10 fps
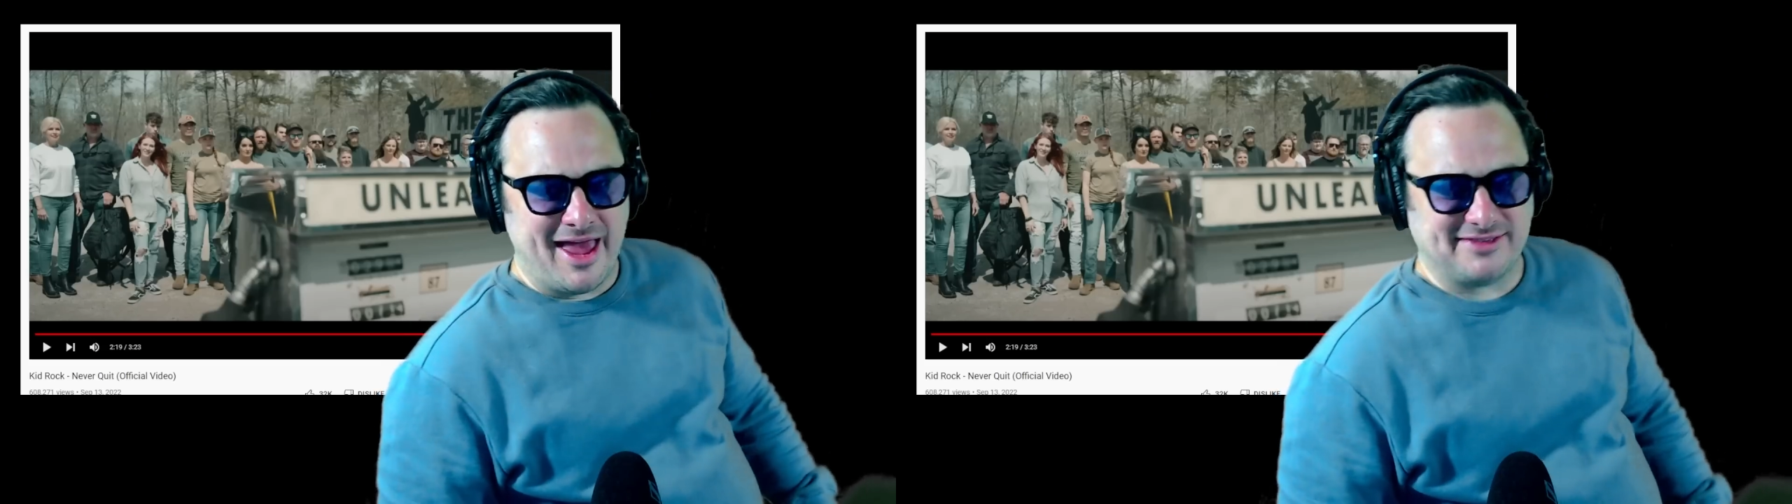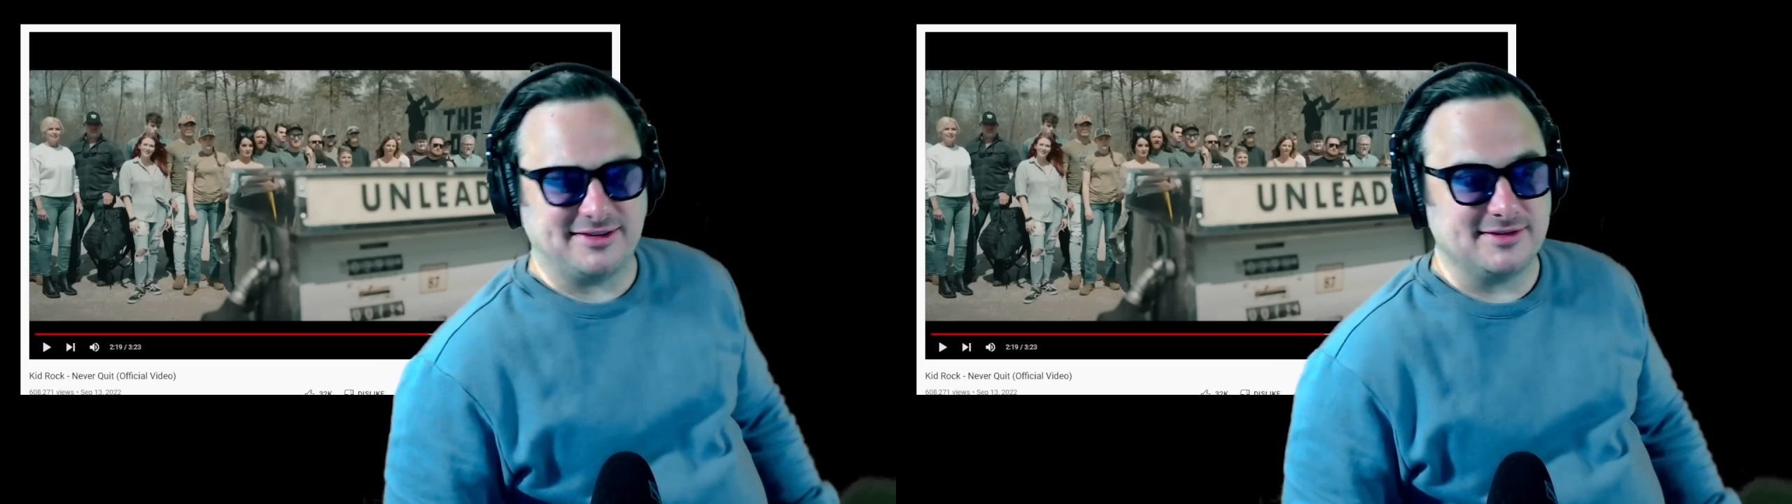
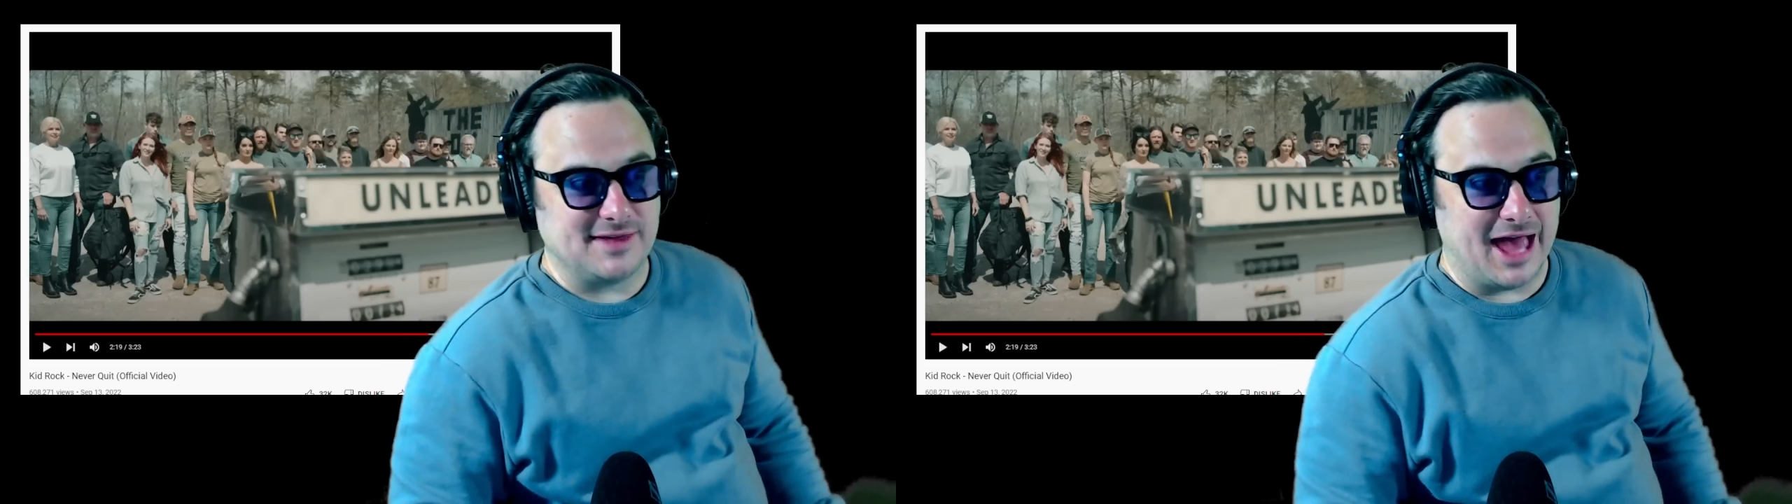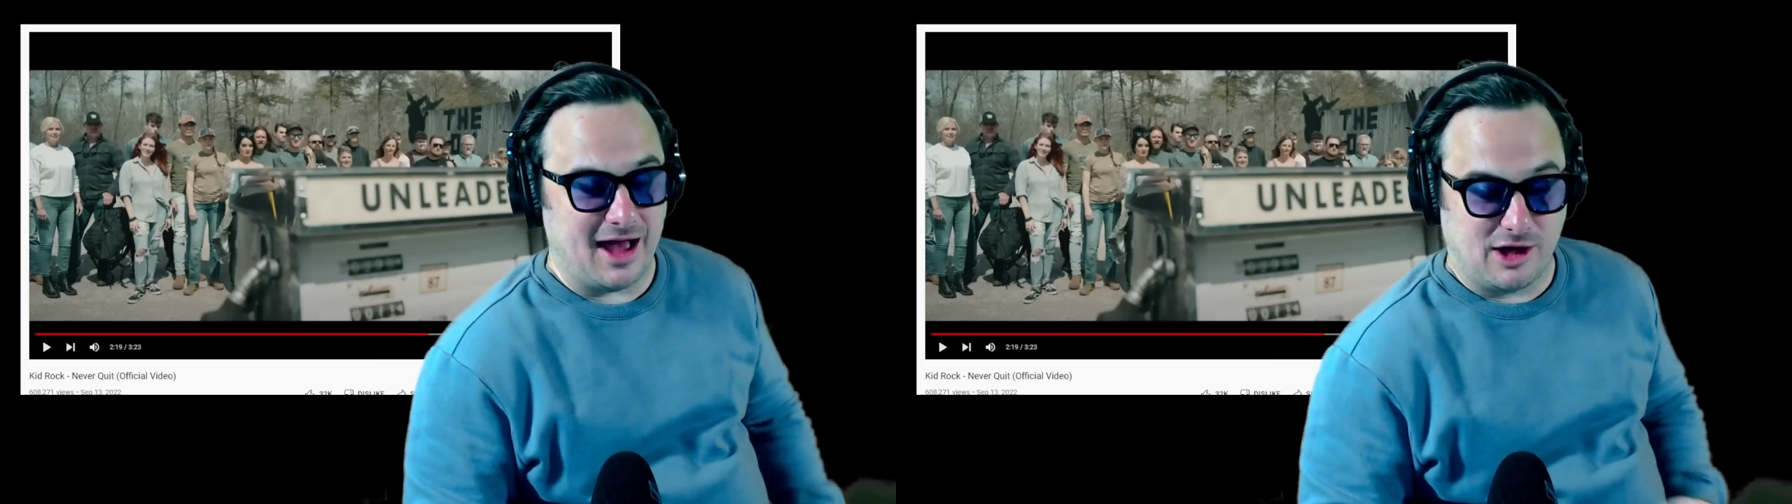asses
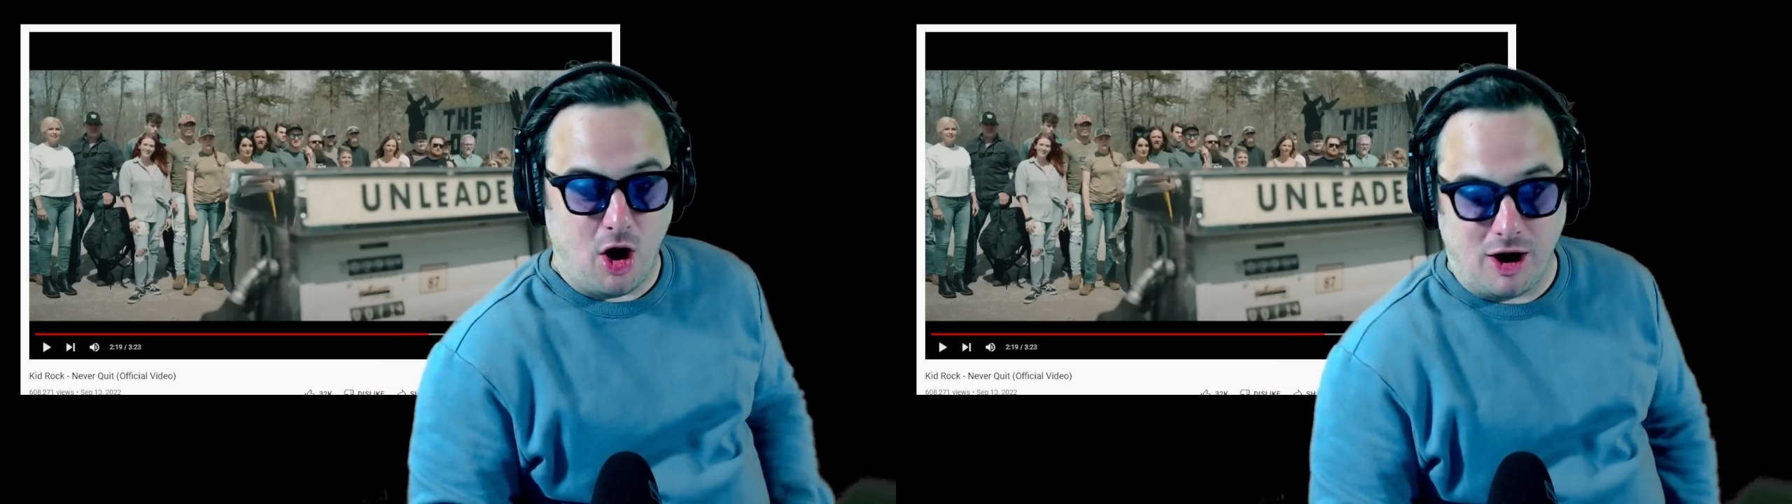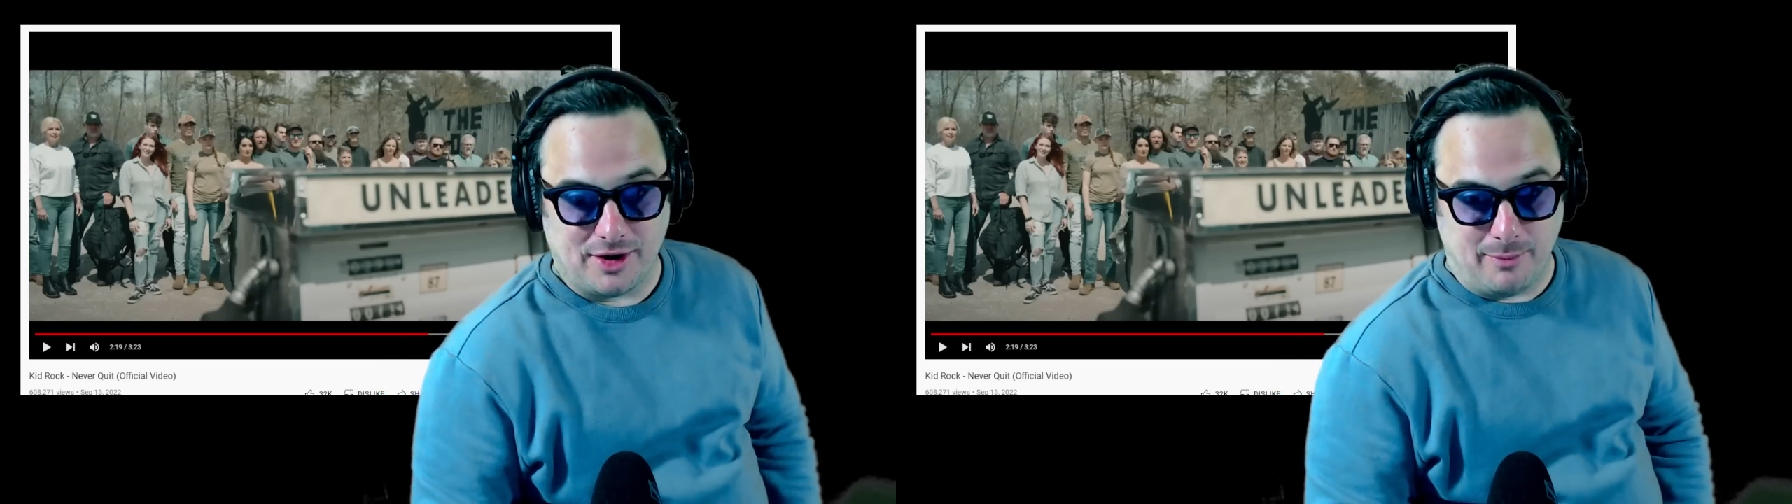ca-
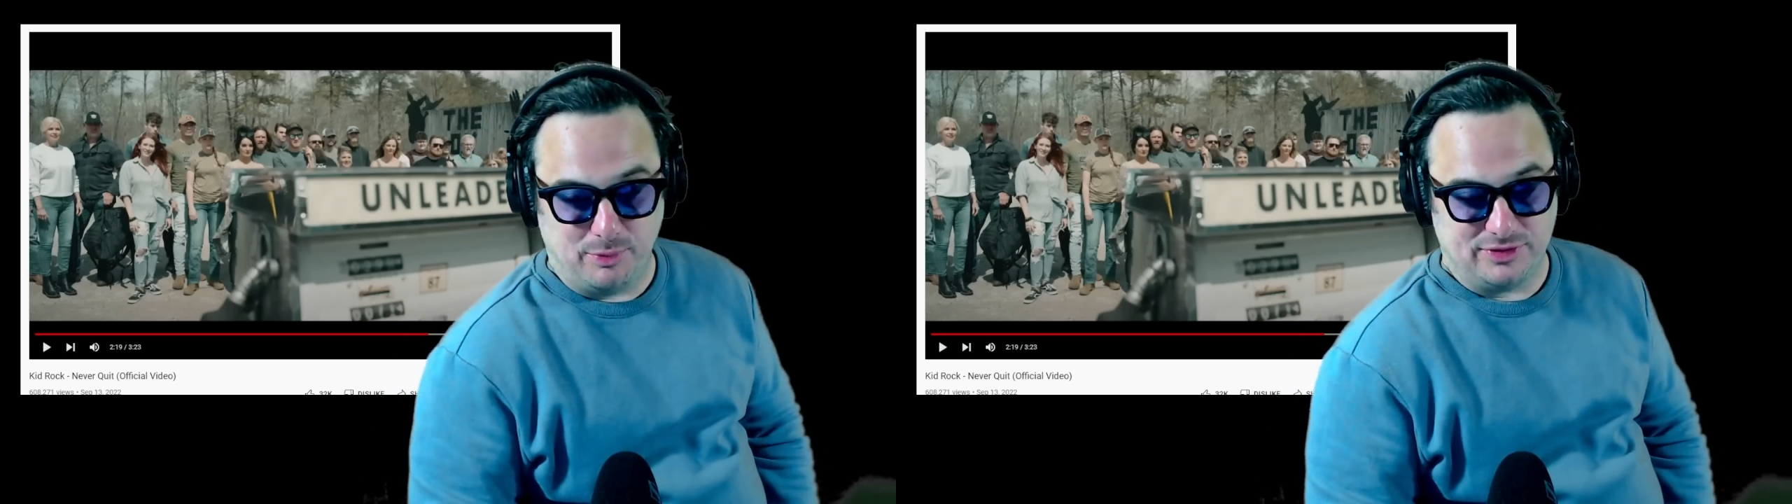caught up